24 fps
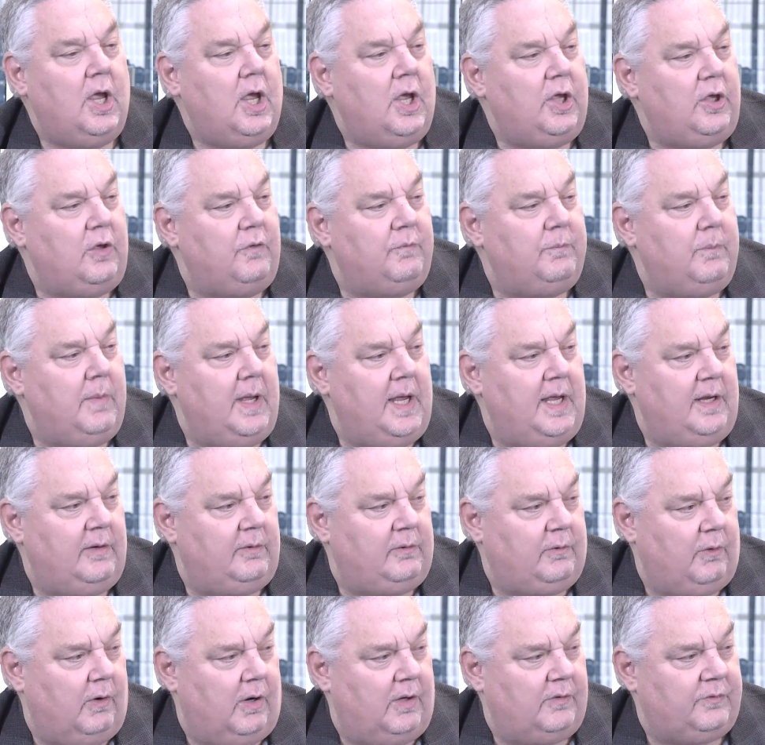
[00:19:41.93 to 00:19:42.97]
You've made
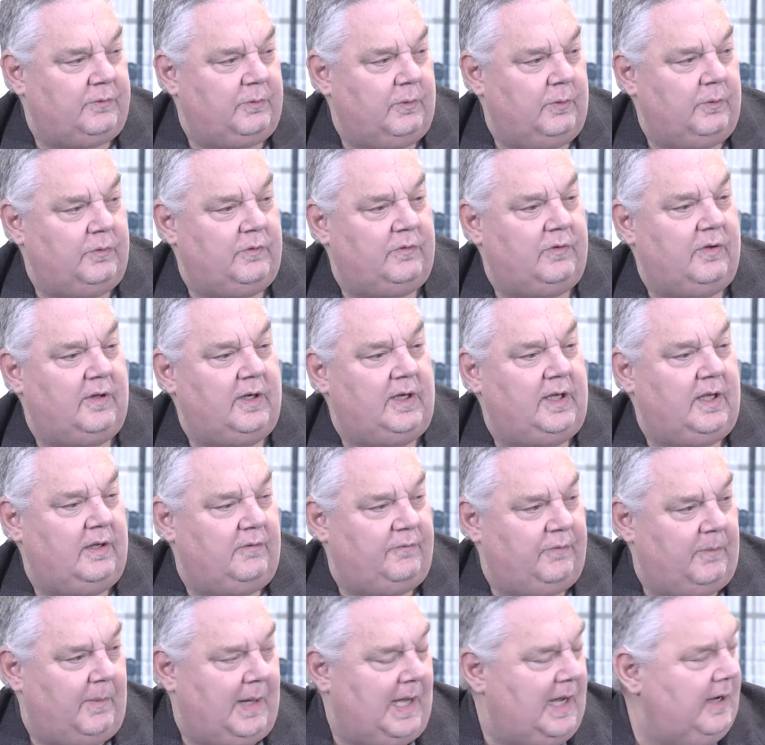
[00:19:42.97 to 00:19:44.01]
crossroads to the kid
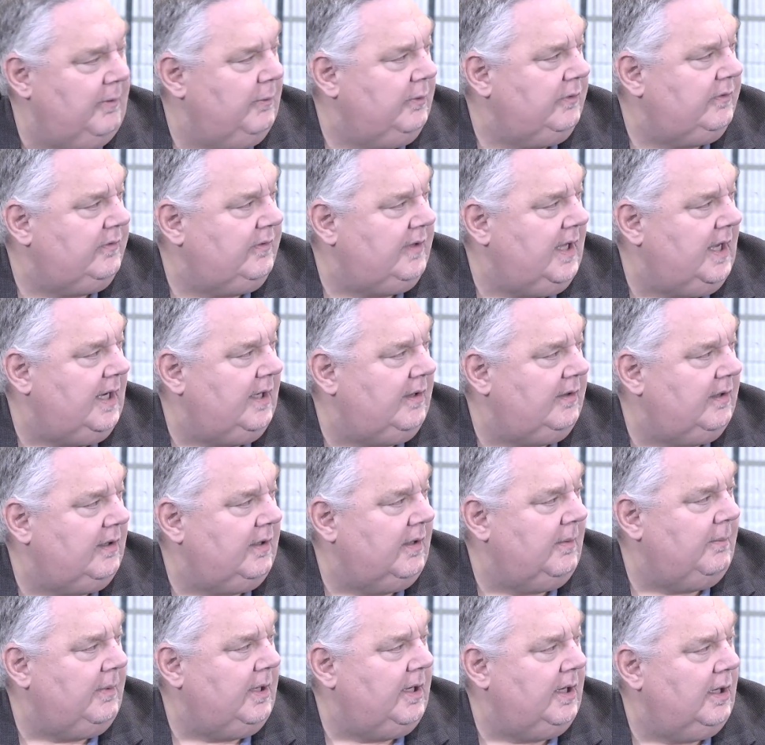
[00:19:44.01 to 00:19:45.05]
from Iowa State to
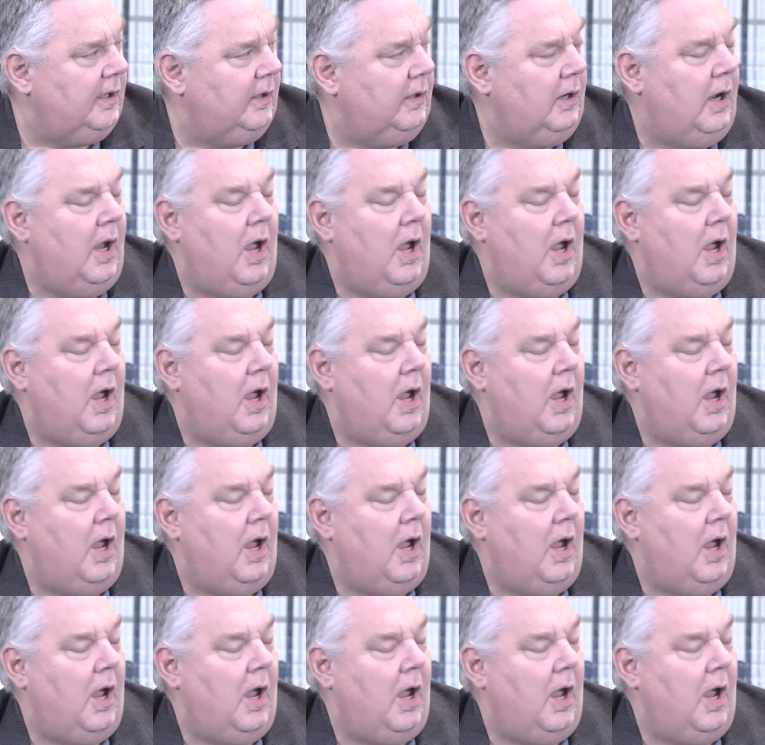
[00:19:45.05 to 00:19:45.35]
come here. Right.